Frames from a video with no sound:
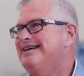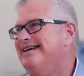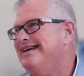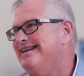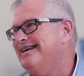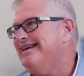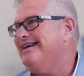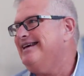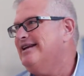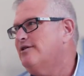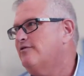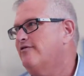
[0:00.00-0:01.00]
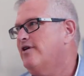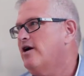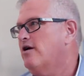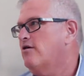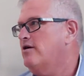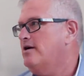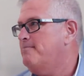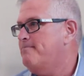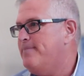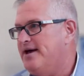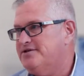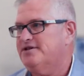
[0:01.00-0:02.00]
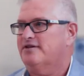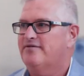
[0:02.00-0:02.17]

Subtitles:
in a very basic